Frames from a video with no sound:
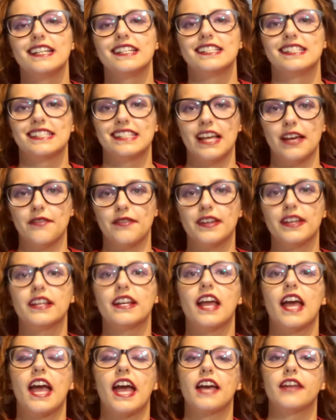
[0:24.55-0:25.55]
7,
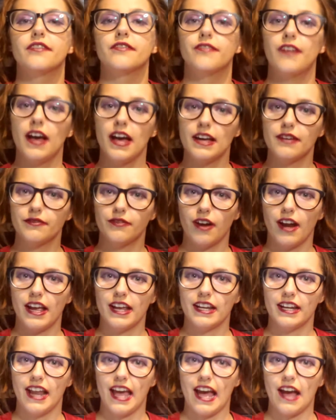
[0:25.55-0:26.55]
and 5
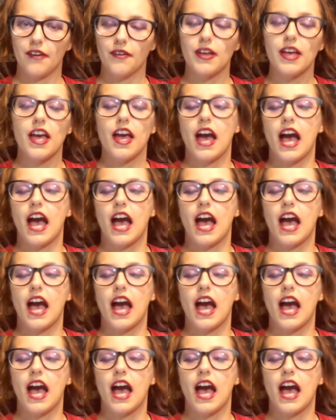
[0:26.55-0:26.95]
right now.